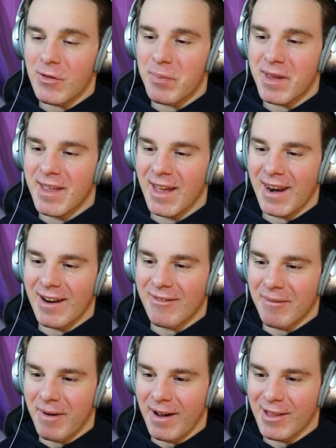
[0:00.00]
this beginning
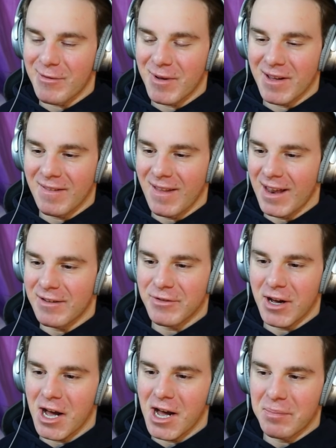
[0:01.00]
reminds me a lot
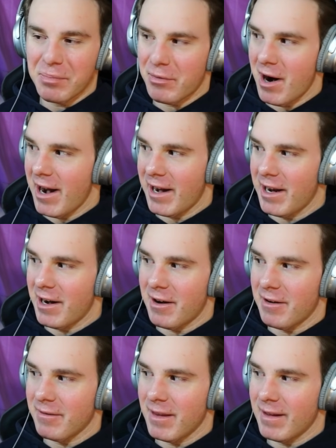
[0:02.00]
of Up right
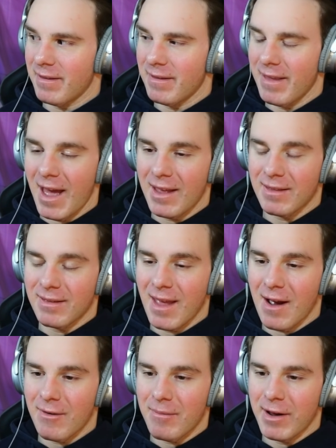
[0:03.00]
here. Like,
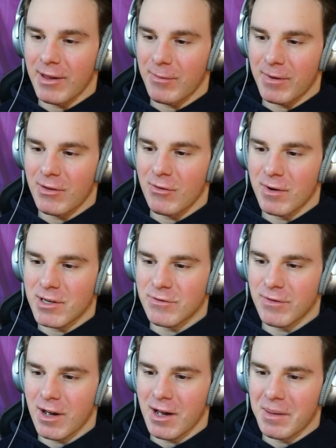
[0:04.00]
that reminds me too much
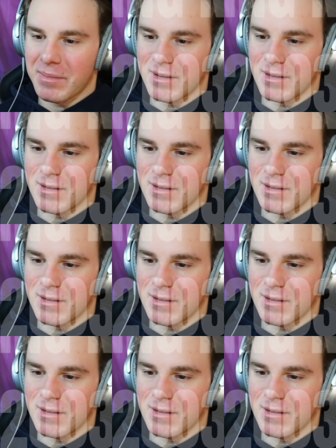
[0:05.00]
of Up.